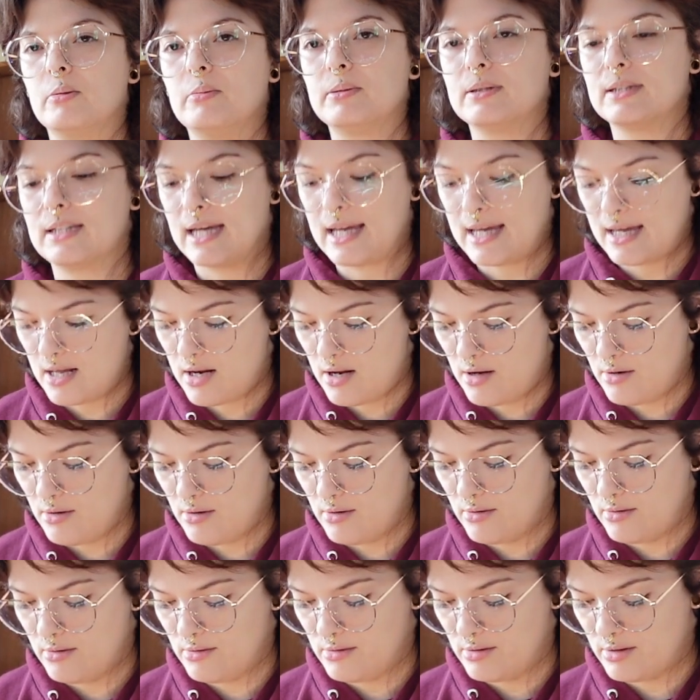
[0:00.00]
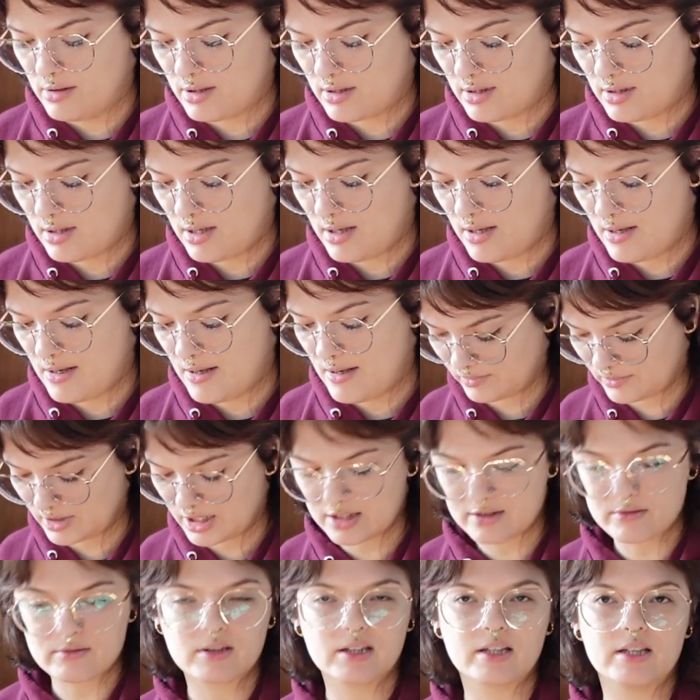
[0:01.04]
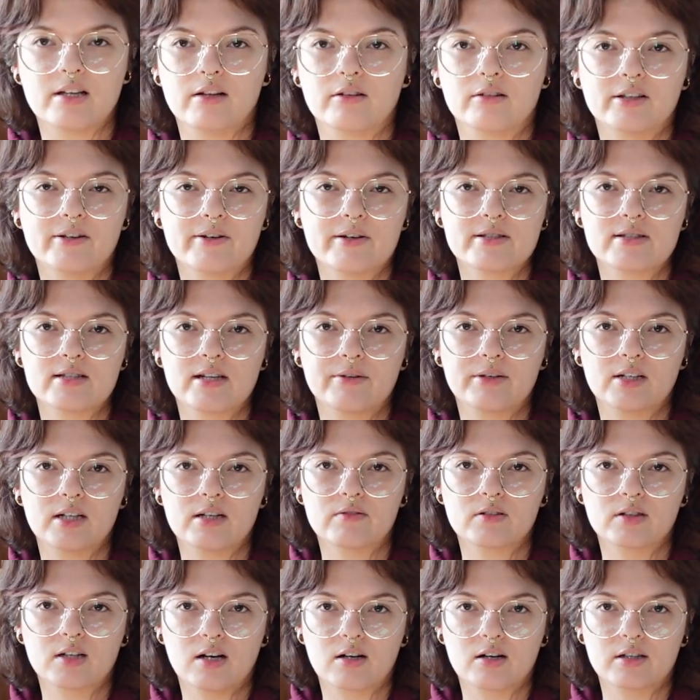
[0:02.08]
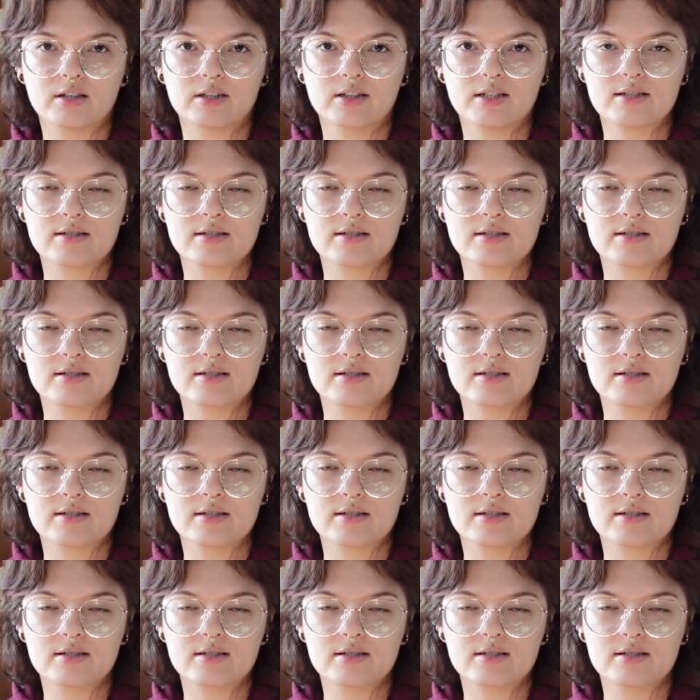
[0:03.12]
potatoes. That's really the only reason I would ever garden,